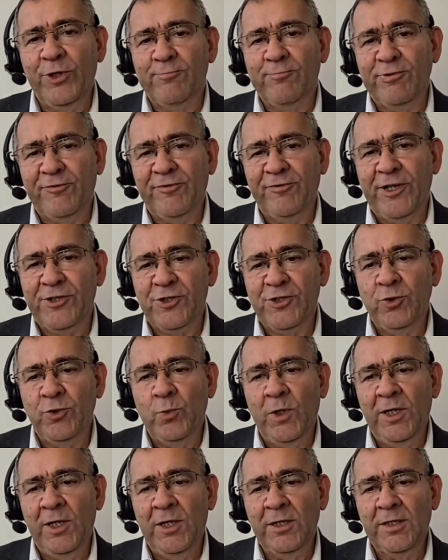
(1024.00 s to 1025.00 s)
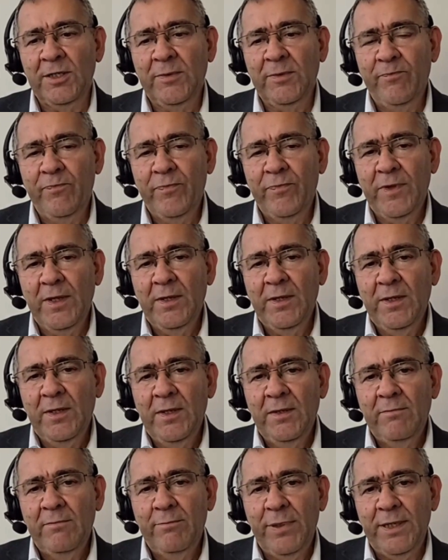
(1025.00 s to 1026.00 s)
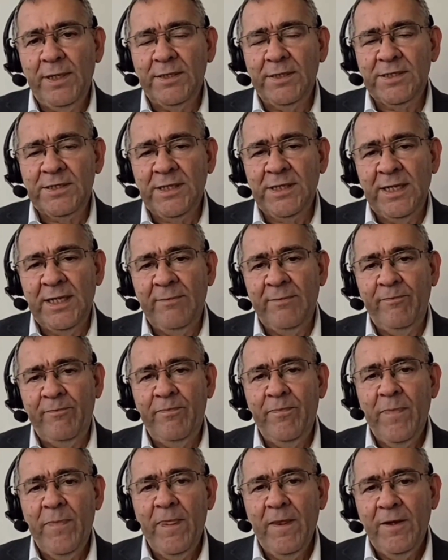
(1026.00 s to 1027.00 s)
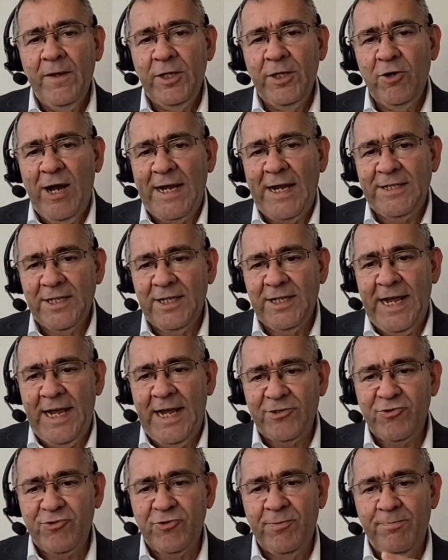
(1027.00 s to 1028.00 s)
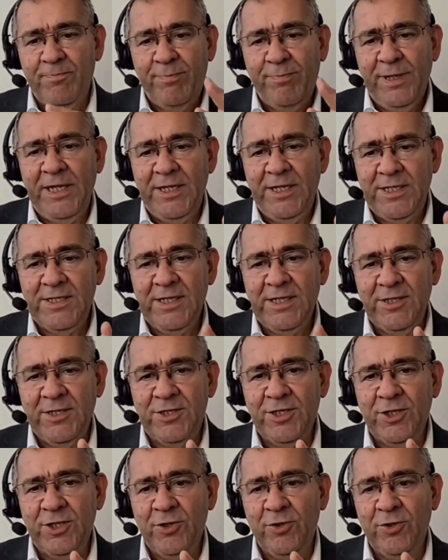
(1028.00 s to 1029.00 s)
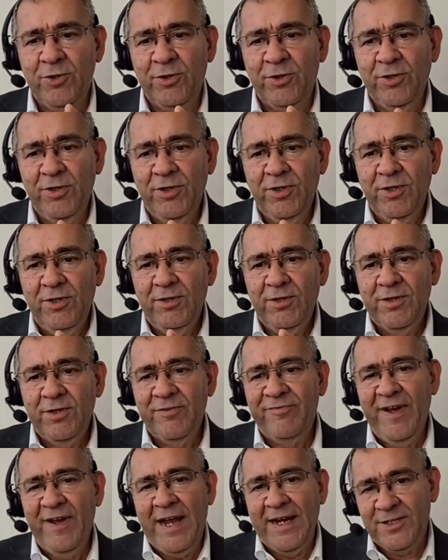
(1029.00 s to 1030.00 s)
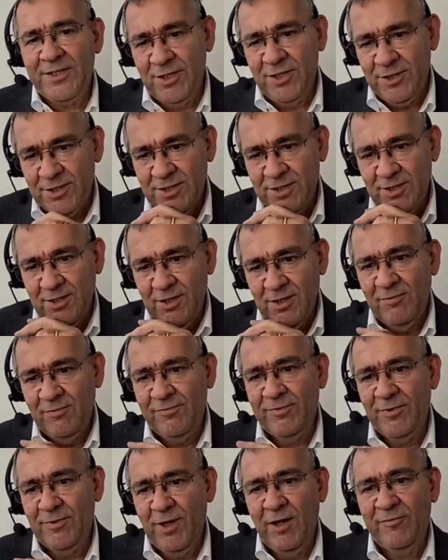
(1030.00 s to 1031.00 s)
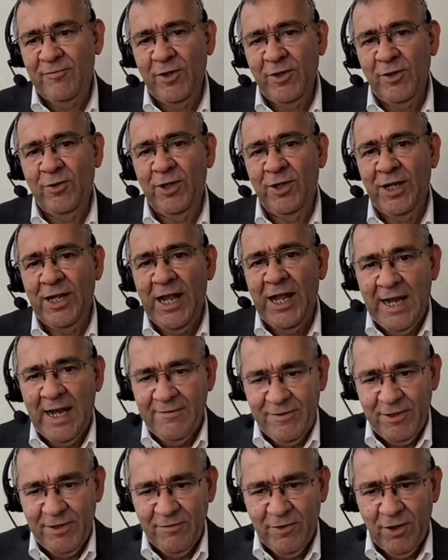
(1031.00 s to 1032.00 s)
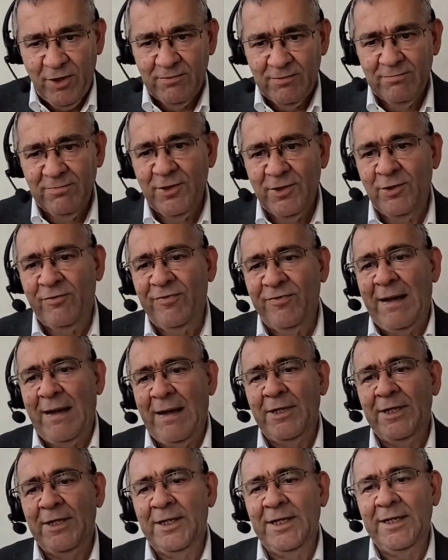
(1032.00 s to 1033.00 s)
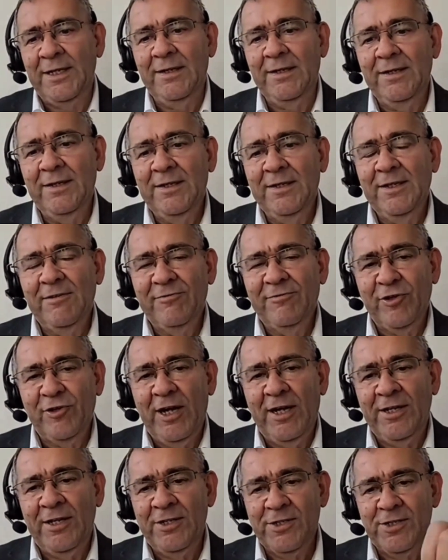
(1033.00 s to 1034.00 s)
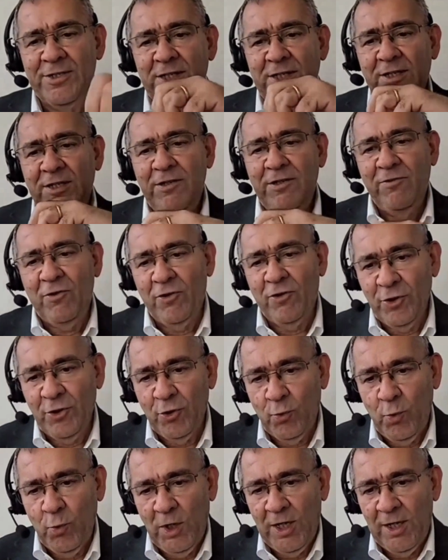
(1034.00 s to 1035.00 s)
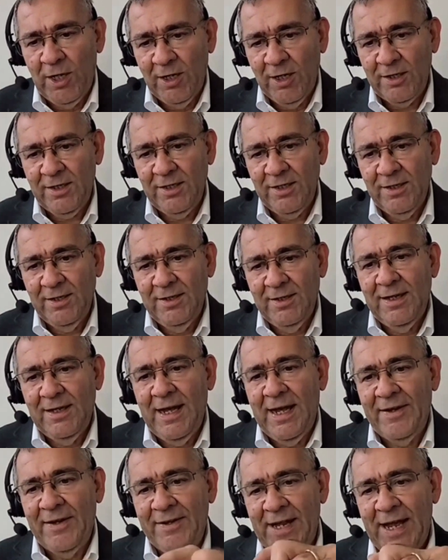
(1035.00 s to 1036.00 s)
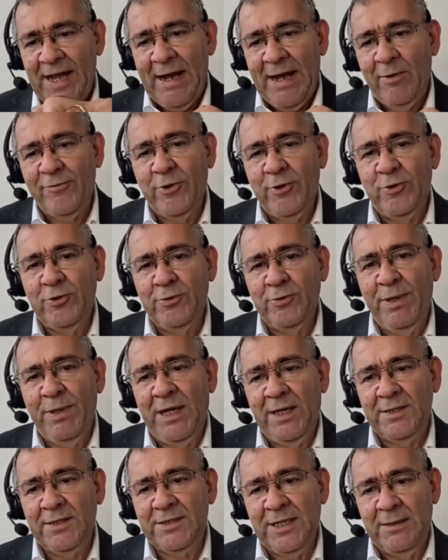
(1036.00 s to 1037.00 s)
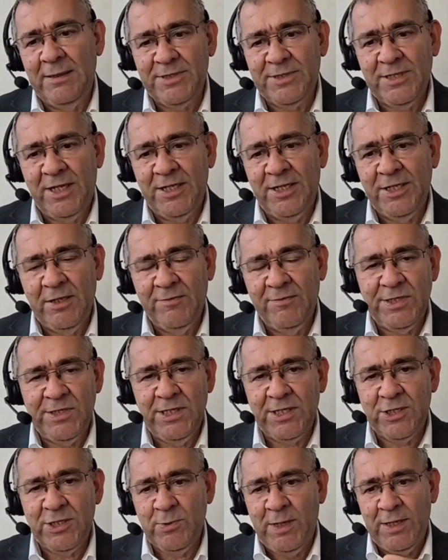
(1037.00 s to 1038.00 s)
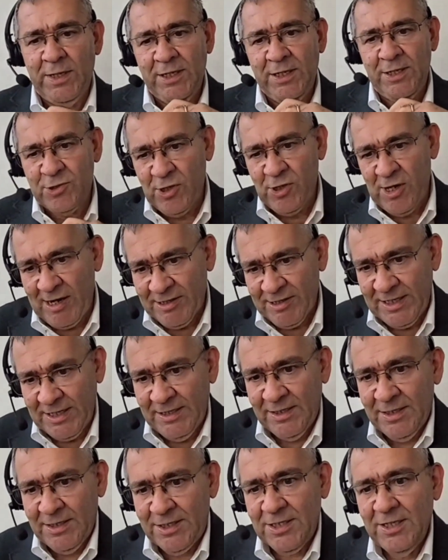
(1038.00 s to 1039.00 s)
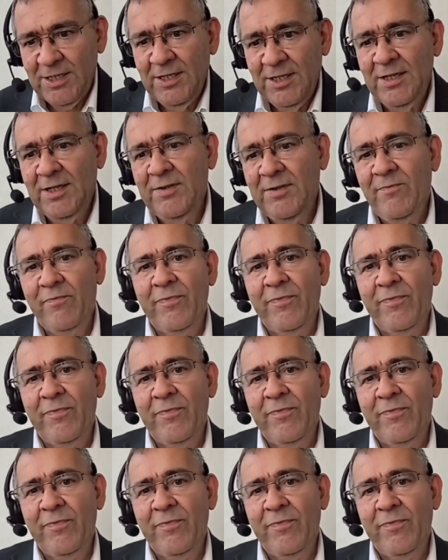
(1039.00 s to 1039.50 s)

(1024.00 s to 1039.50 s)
on with your professional work. But you're adding an extra piece into the vectors of your life. You've got your family, friends, you've got your work. And now if you do a part-time study over 6 to 8 years, you're adding in this